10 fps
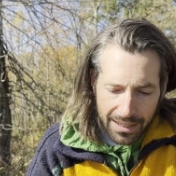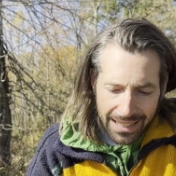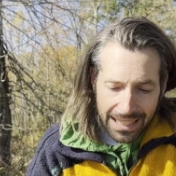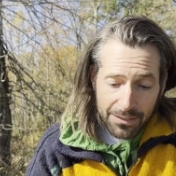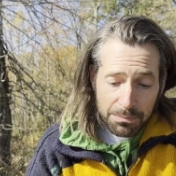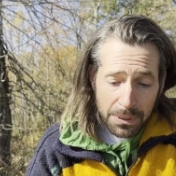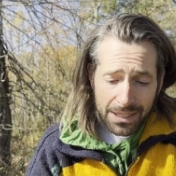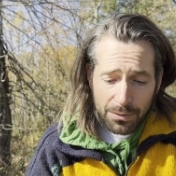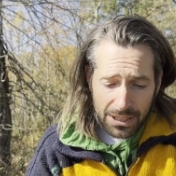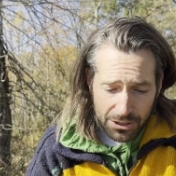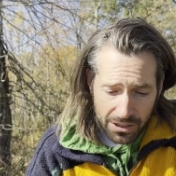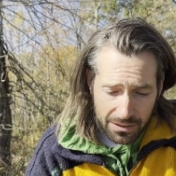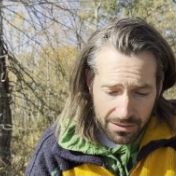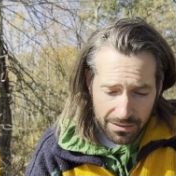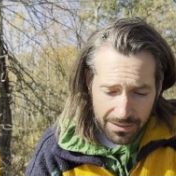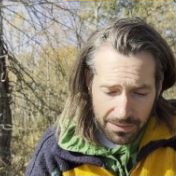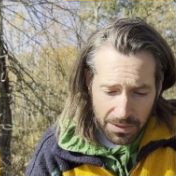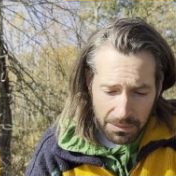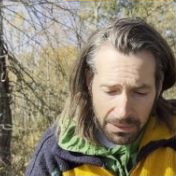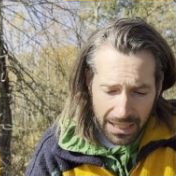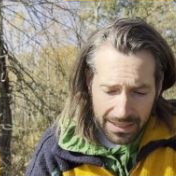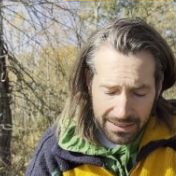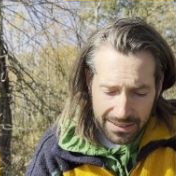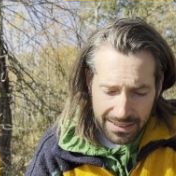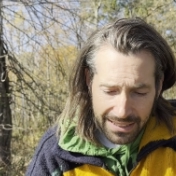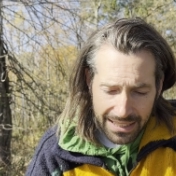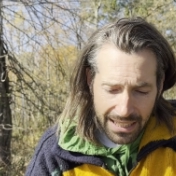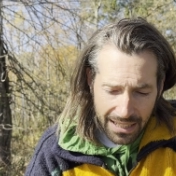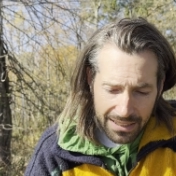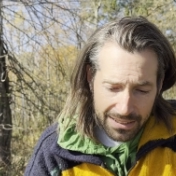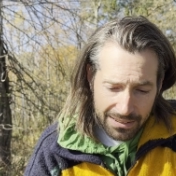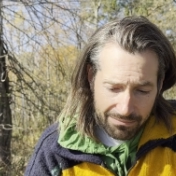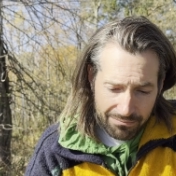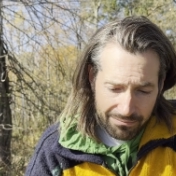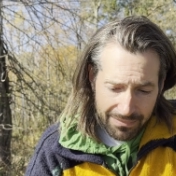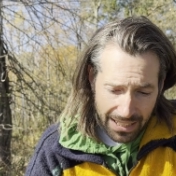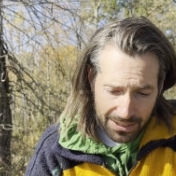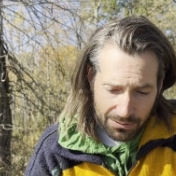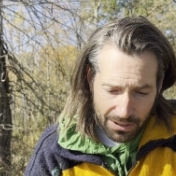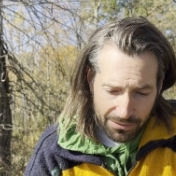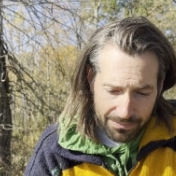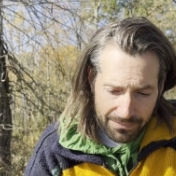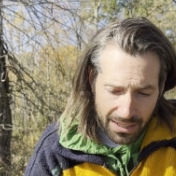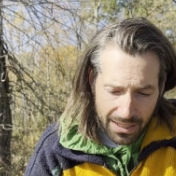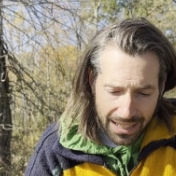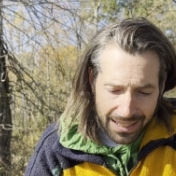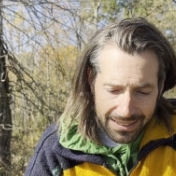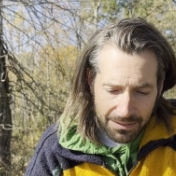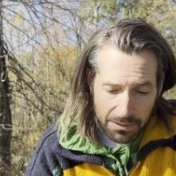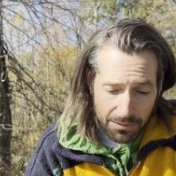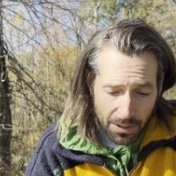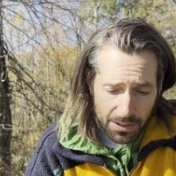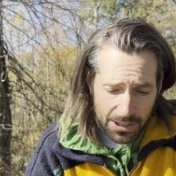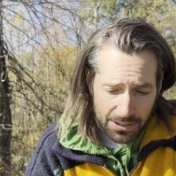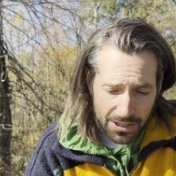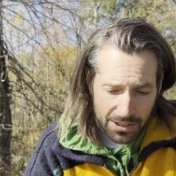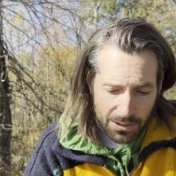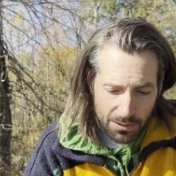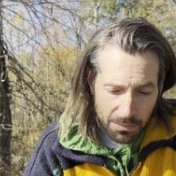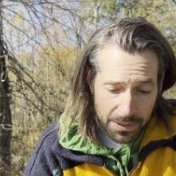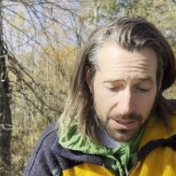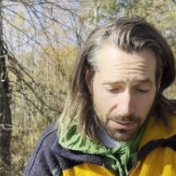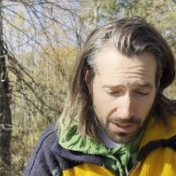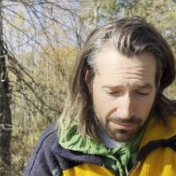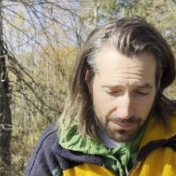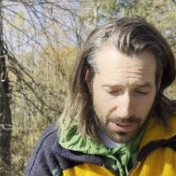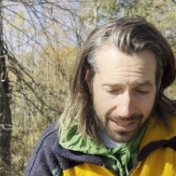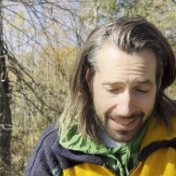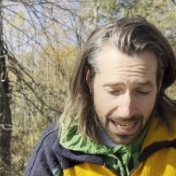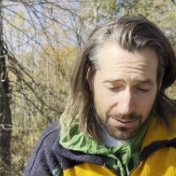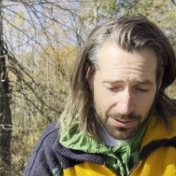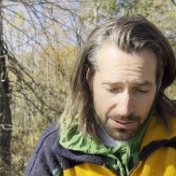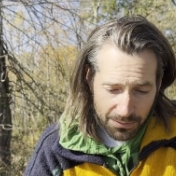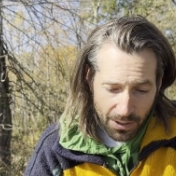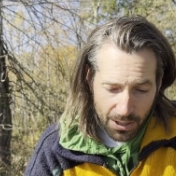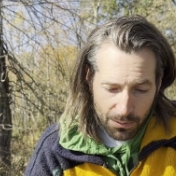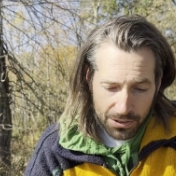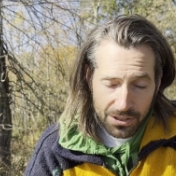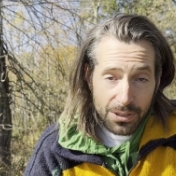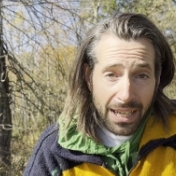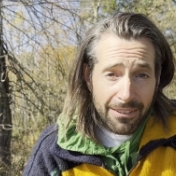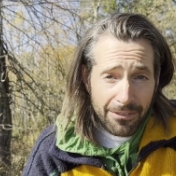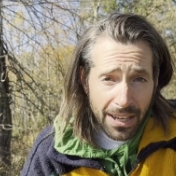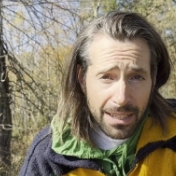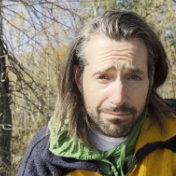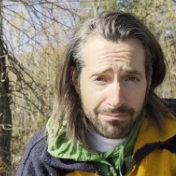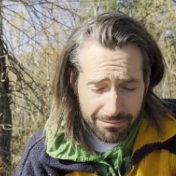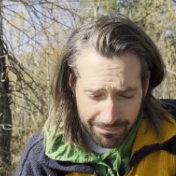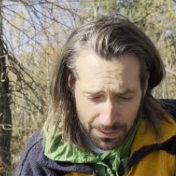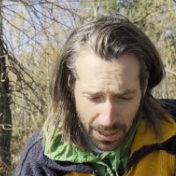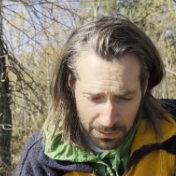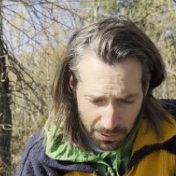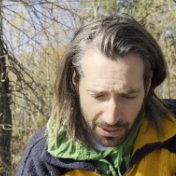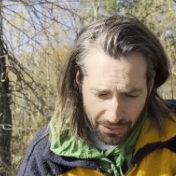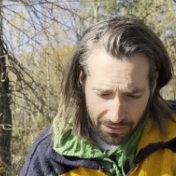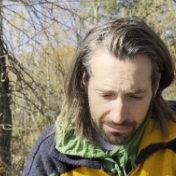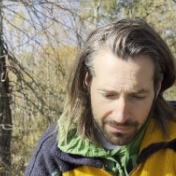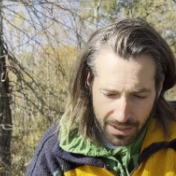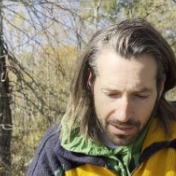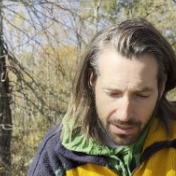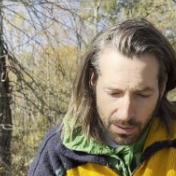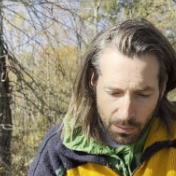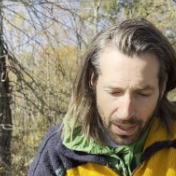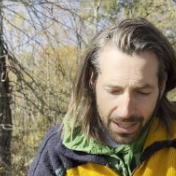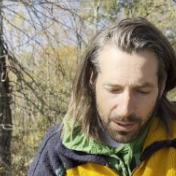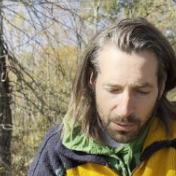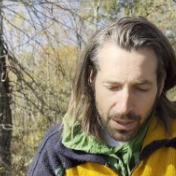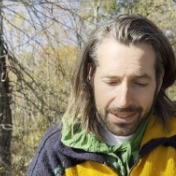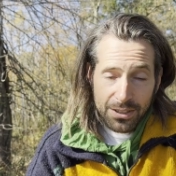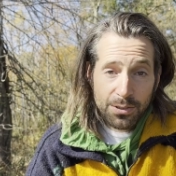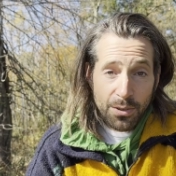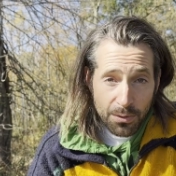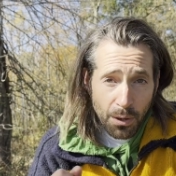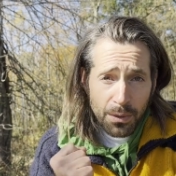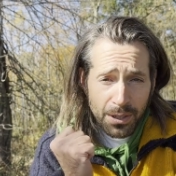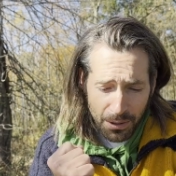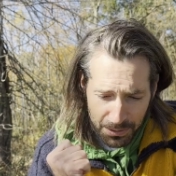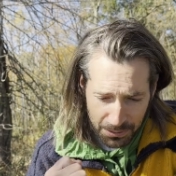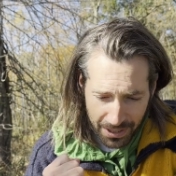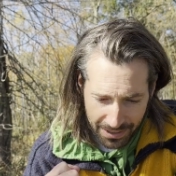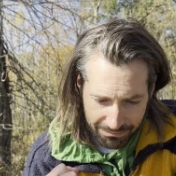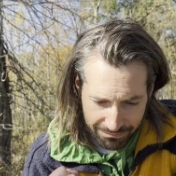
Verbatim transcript: I have a big question for the man, Alex Lasarev. Alex, I've been following you since you were a PUA. You had thousands of followers. You had fame. You had wealth. Why, oh, why did you throw it all away